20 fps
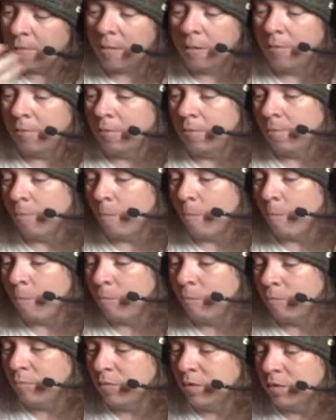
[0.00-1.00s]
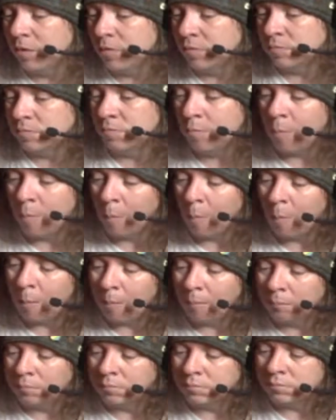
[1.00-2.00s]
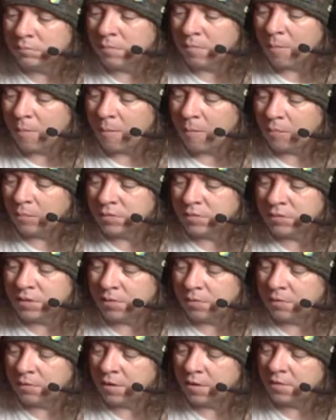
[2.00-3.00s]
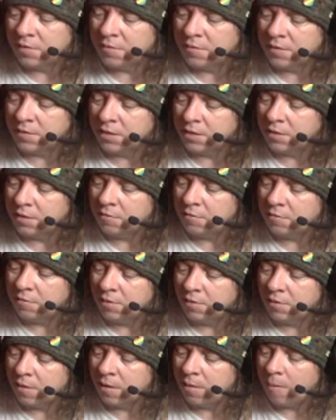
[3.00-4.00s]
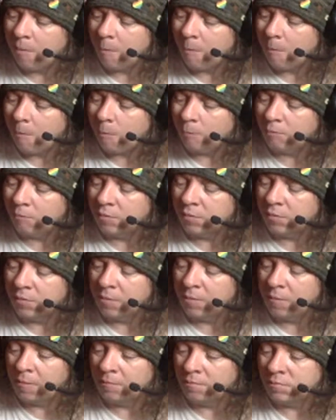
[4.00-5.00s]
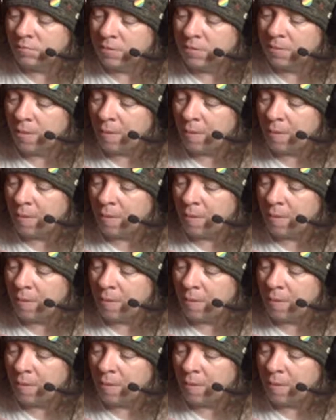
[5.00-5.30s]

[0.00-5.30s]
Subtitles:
I don't know. Um they're kind of addictive in a way, but maybe yeah,